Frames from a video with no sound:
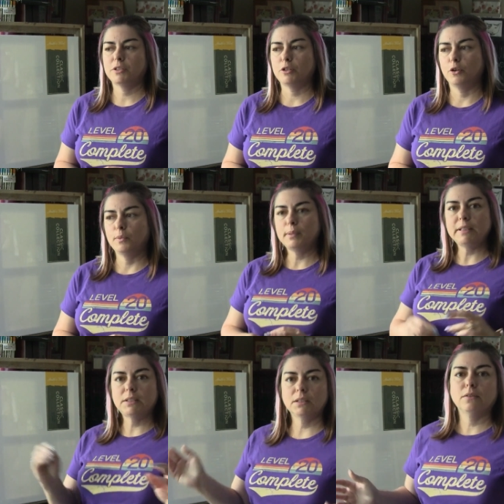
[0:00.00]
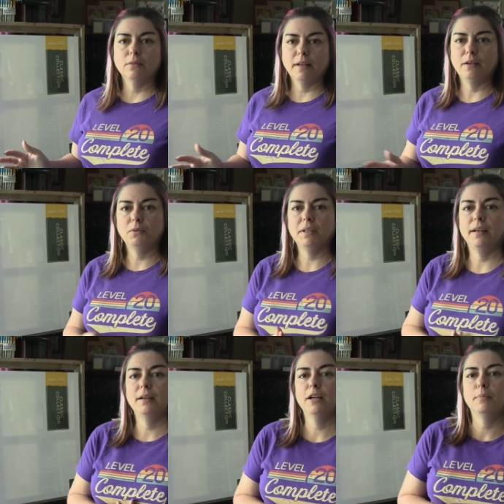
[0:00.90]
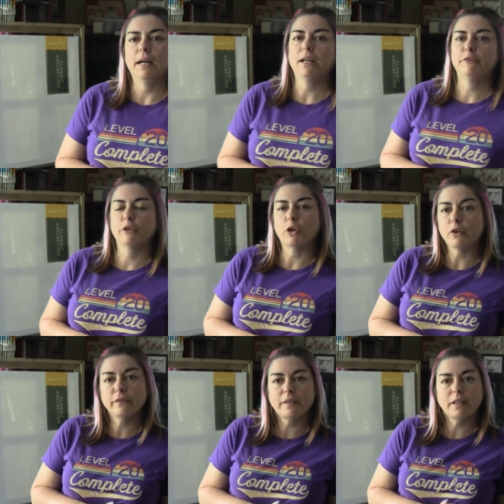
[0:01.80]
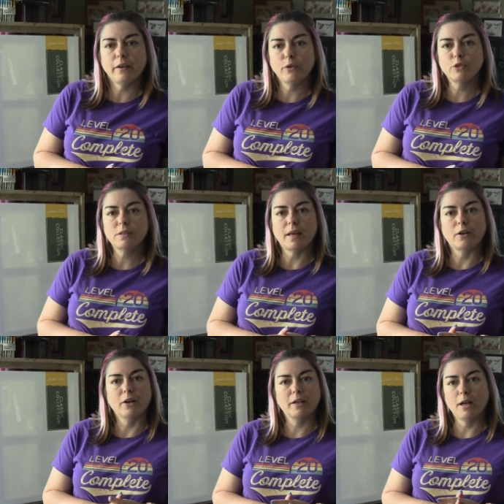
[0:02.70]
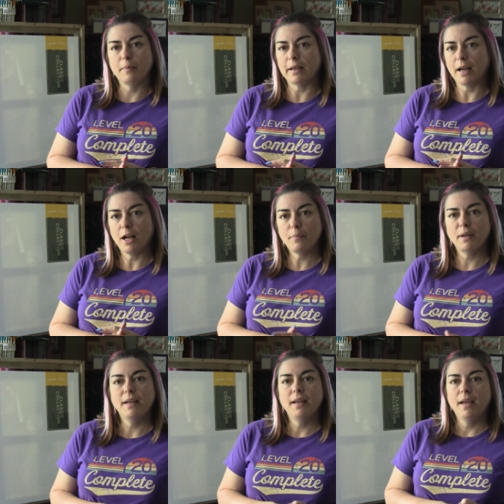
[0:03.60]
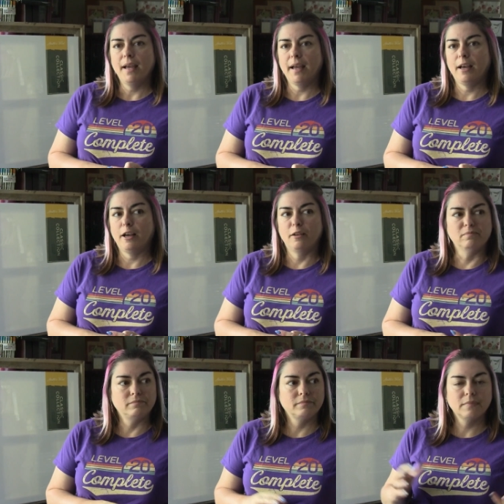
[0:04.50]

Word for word: So please stick around and come back for all the videos that are coming up. Like